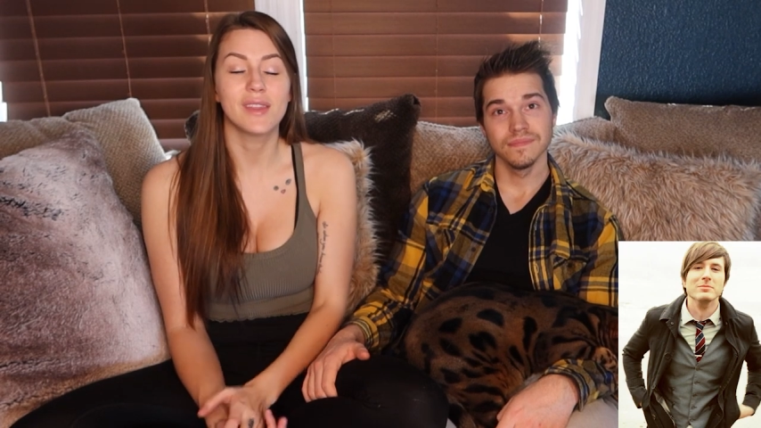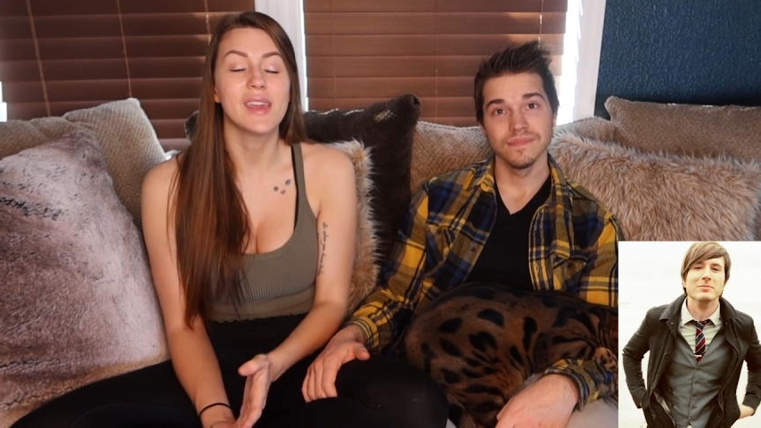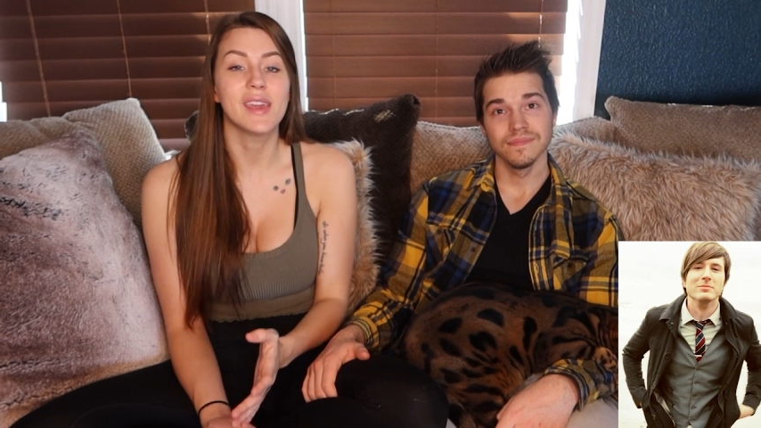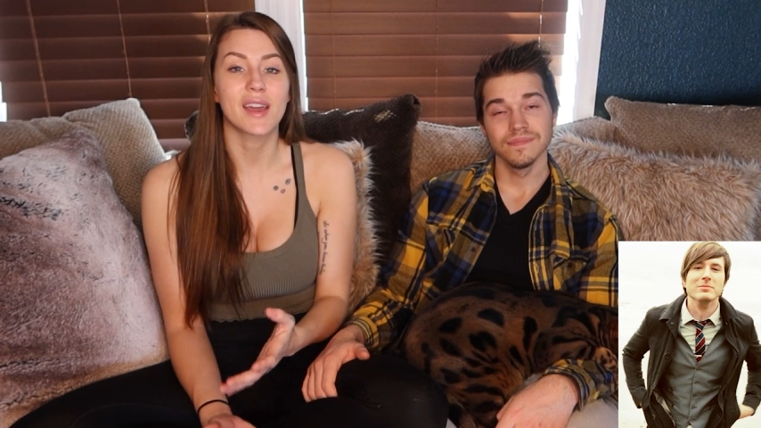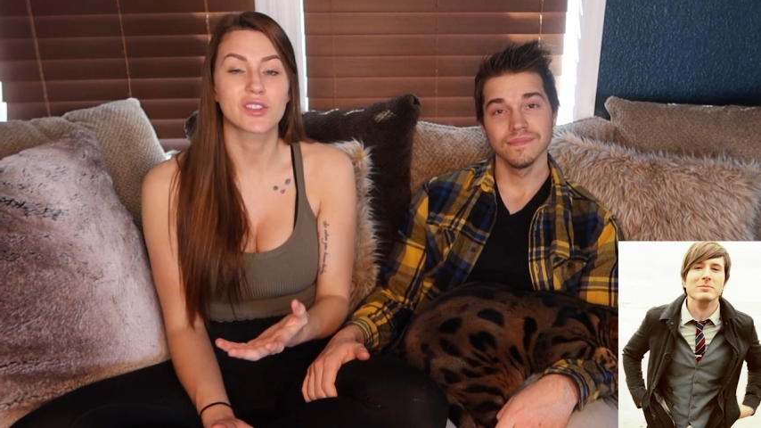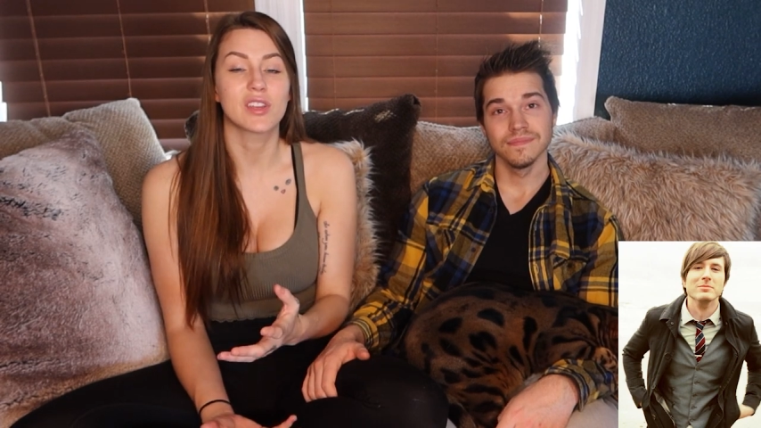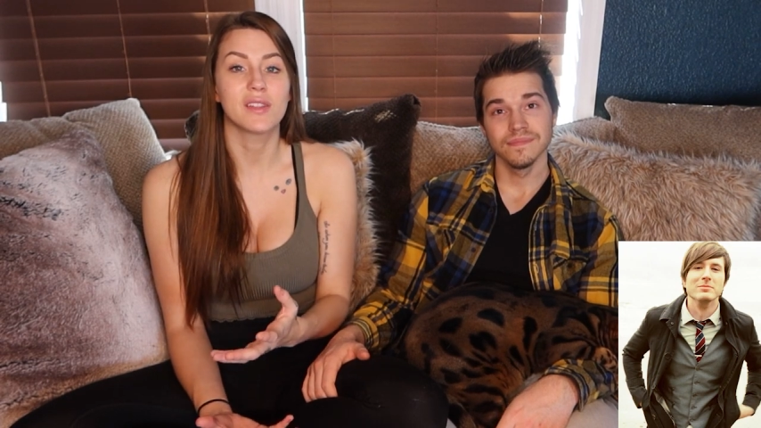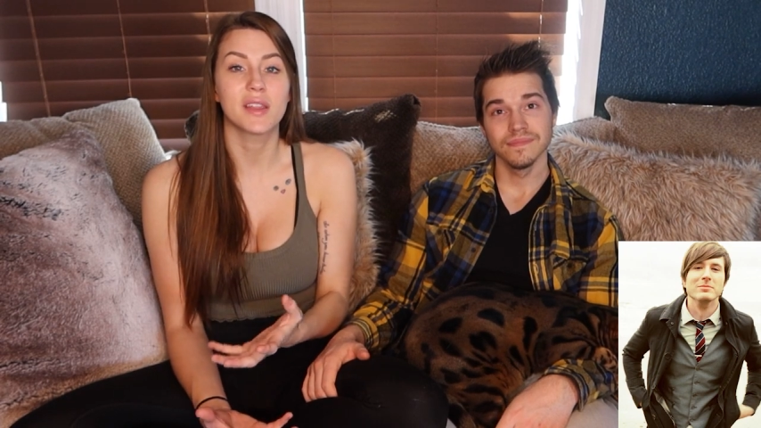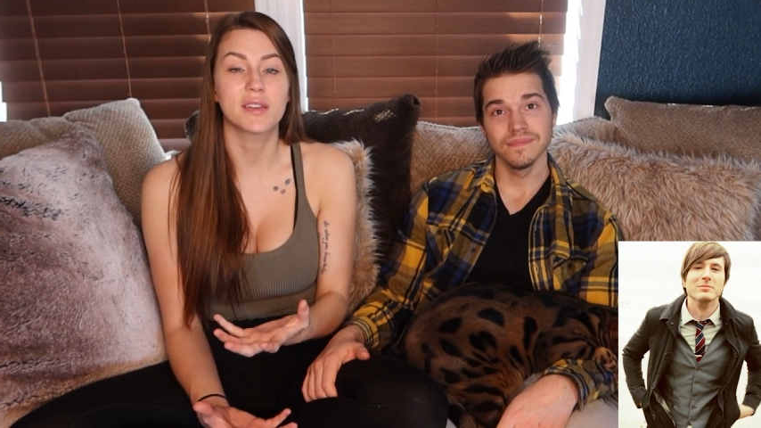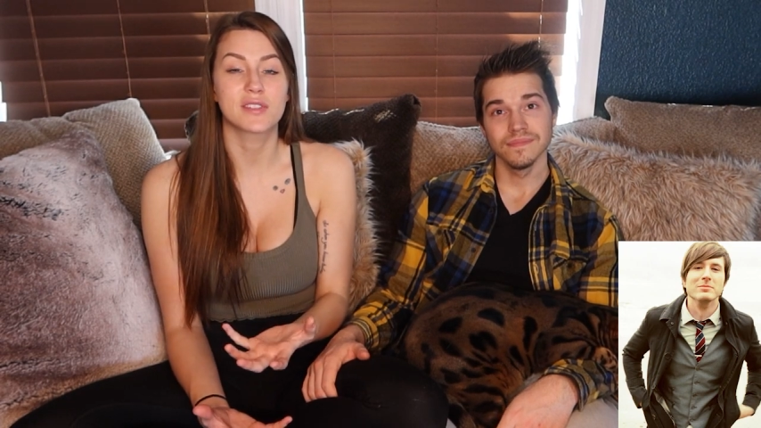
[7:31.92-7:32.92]
Speaker 1: he actually
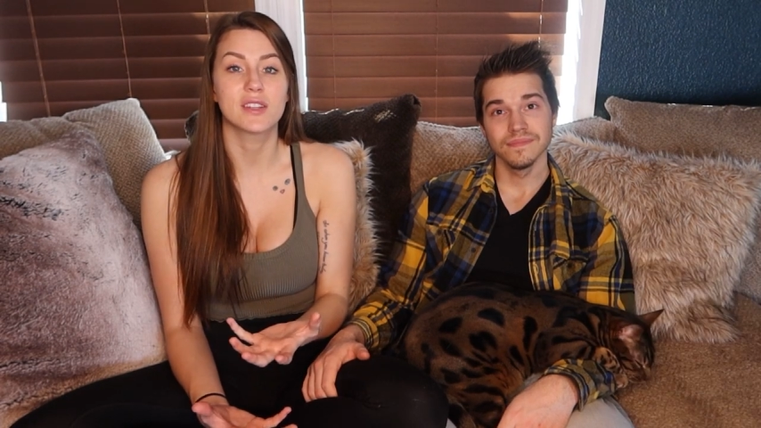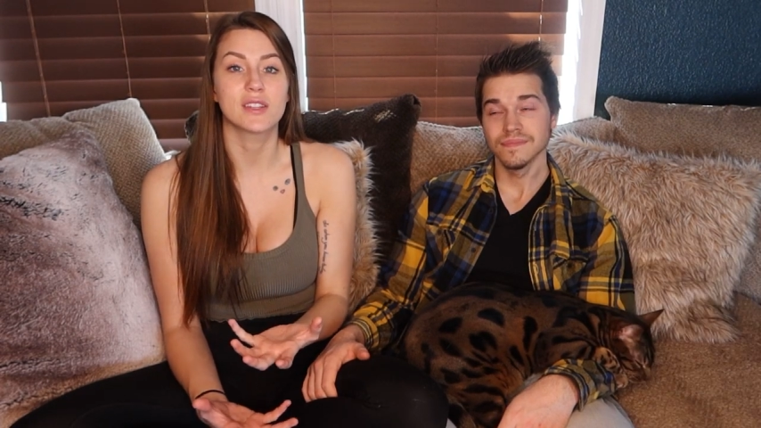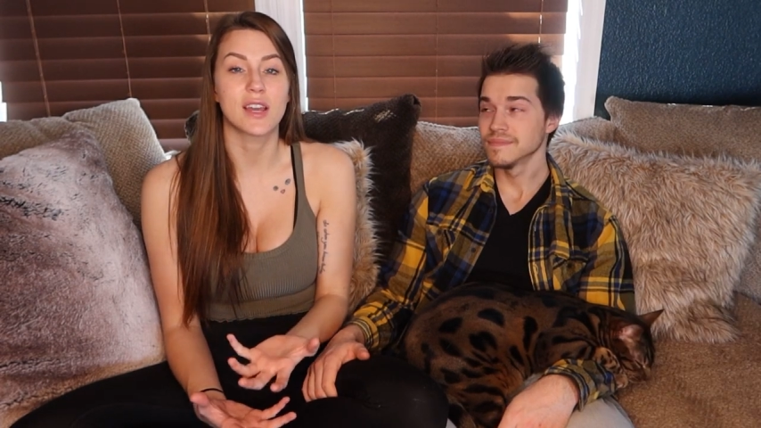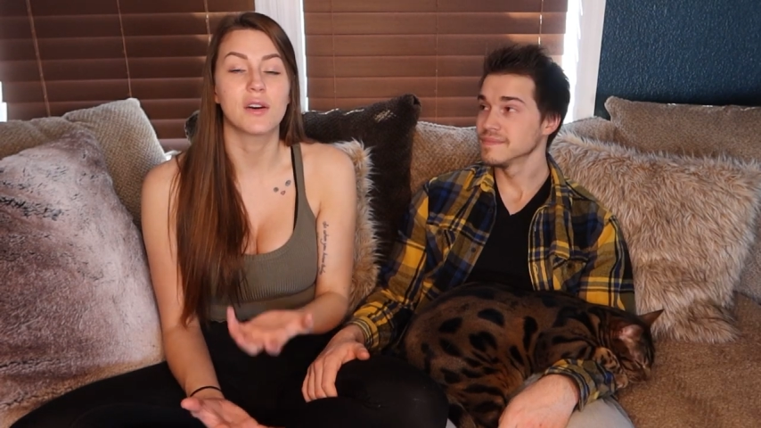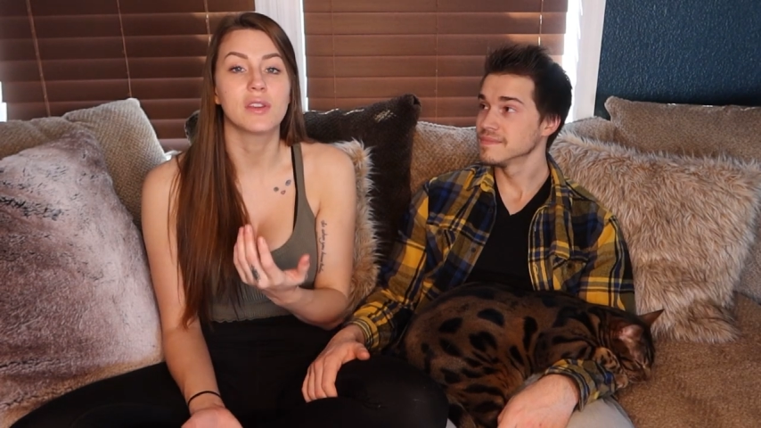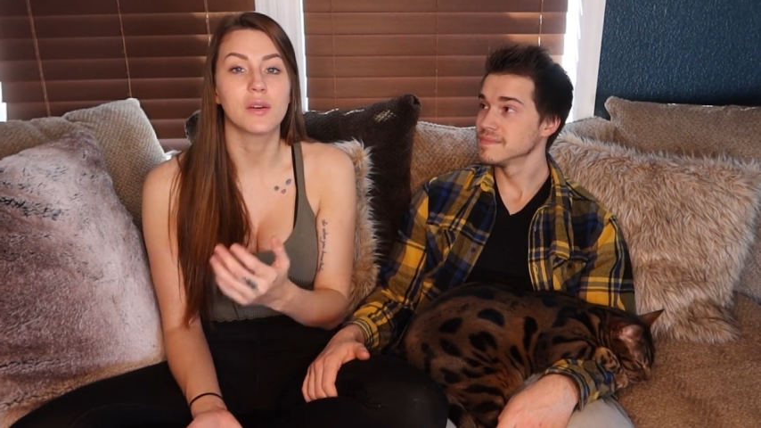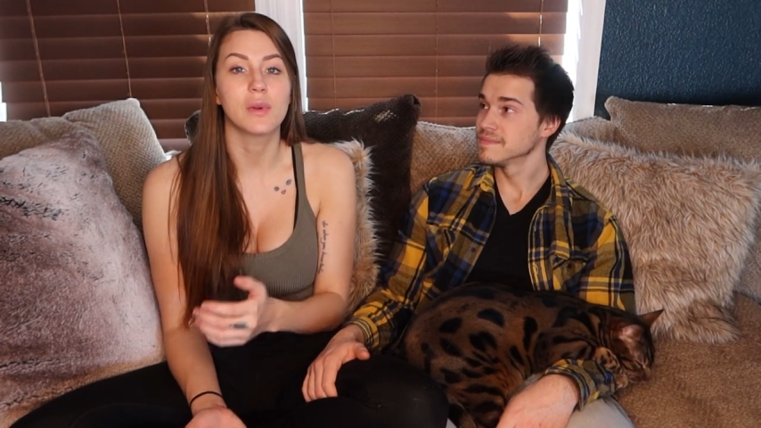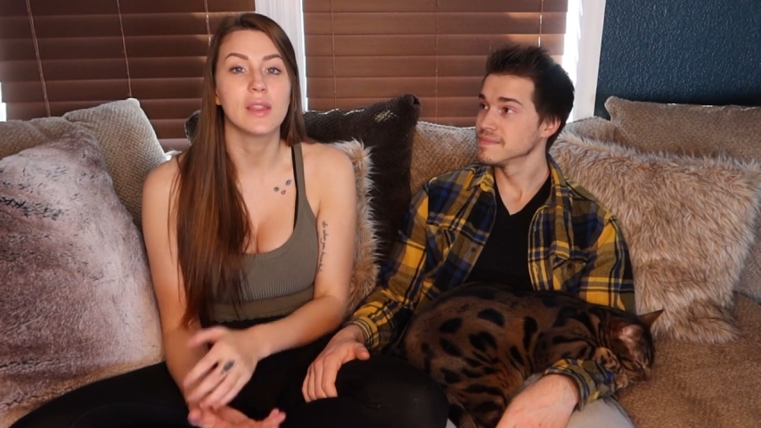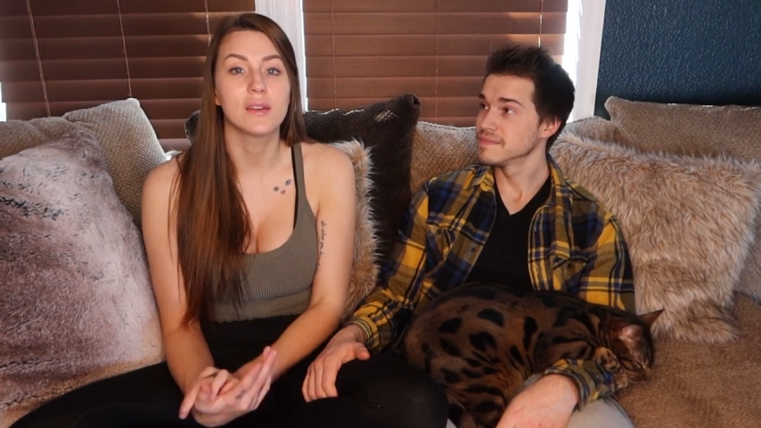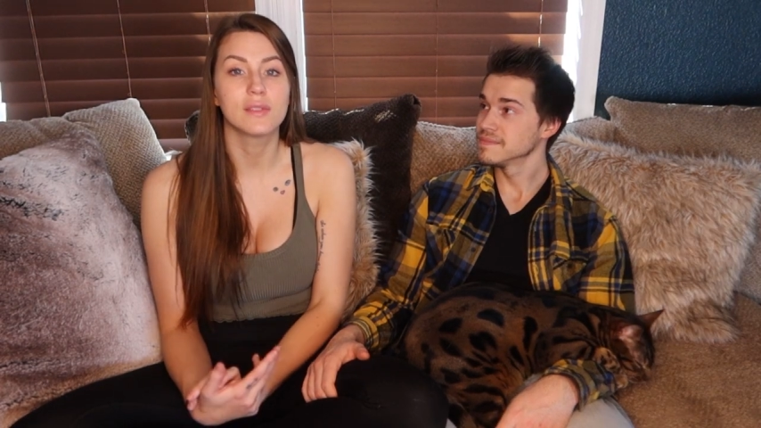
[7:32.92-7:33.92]
lives in the town that
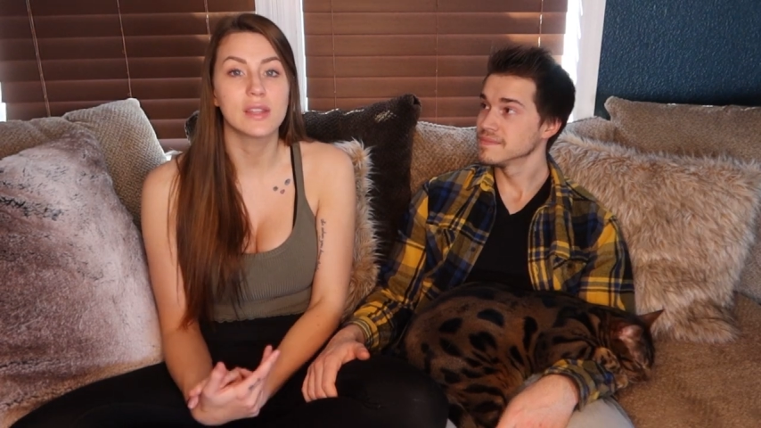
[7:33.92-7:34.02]
we live